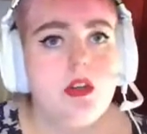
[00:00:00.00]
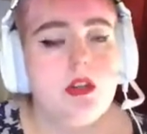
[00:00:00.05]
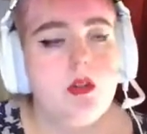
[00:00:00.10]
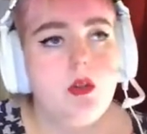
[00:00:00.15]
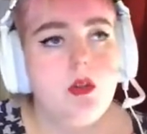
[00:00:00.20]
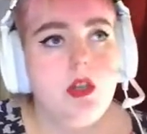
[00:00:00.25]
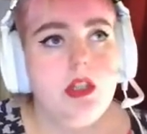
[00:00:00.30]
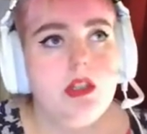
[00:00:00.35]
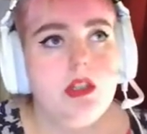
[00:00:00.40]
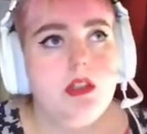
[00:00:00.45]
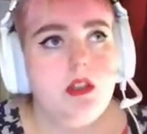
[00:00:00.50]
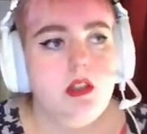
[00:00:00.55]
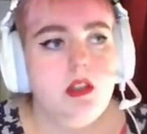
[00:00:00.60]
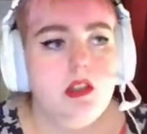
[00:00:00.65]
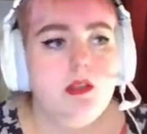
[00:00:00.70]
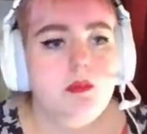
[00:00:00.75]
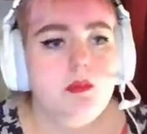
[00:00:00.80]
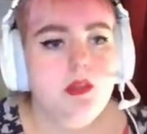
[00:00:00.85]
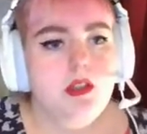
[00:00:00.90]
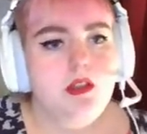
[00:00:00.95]
quite a
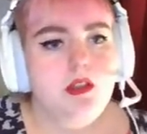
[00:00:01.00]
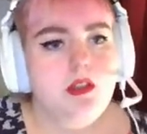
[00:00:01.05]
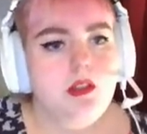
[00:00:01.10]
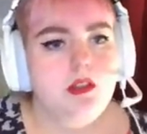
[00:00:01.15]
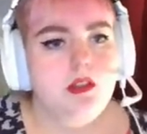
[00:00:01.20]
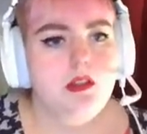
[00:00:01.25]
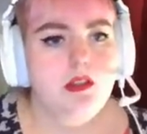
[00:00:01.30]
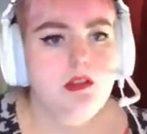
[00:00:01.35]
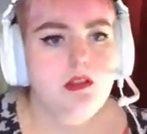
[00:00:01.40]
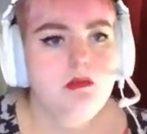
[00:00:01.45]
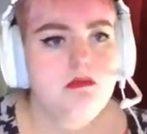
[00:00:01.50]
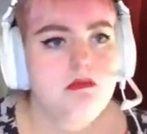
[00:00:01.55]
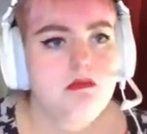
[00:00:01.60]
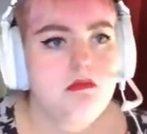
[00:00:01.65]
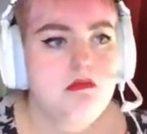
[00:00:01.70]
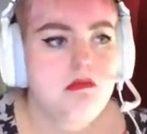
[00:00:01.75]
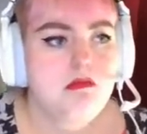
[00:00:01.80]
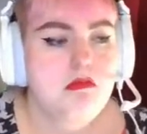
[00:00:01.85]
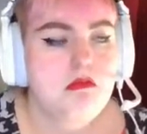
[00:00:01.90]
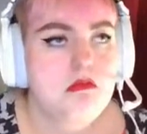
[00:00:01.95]
lot, but not
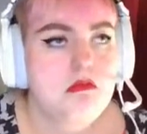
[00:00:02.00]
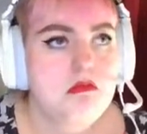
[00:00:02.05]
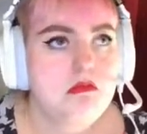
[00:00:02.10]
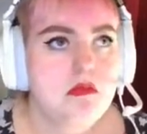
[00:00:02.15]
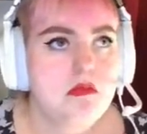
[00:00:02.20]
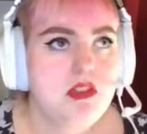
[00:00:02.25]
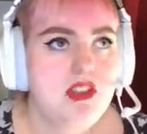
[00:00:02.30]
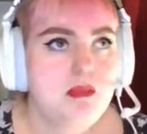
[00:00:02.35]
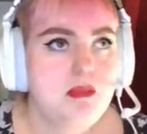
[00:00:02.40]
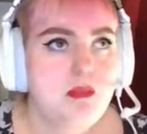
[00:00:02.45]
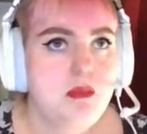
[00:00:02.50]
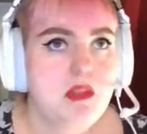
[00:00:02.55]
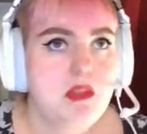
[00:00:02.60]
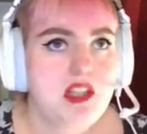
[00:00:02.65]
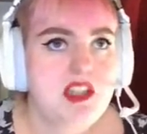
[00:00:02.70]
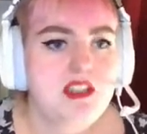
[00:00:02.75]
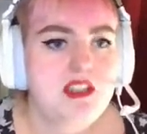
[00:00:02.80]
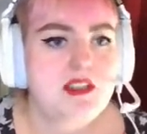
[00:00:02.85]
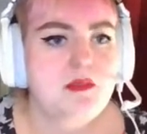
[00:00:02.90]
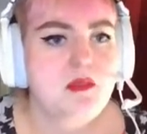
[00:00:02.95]
the
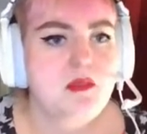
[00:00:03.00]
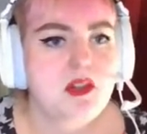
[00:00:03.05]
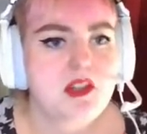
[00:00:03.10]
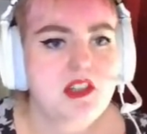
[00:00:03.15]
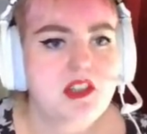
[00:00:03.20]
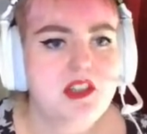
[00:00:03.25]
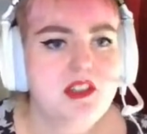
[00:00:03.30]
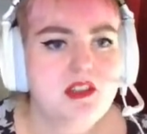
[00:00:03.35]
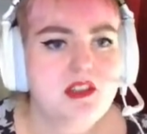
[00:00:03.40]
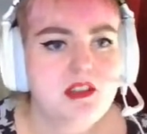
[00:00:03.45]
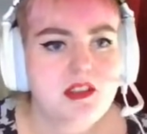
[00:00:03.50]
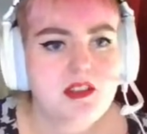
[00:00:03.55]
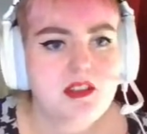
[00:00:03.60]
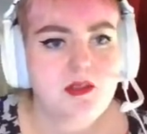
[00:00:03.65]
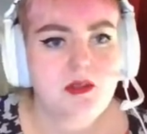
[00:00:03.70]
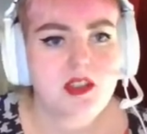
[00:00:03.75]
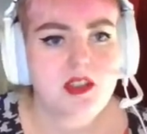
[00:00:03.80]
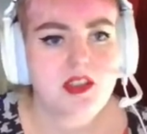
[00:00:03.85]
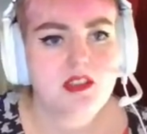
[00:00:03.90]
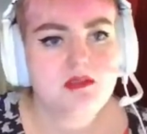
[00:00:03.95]
biggest party in
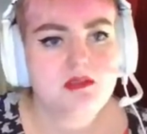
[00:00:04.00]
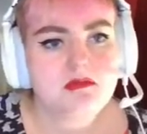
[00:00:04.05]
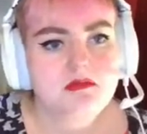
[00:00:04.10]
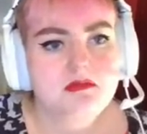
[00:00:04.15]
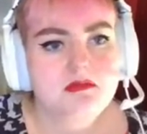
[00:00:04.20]
Sweden.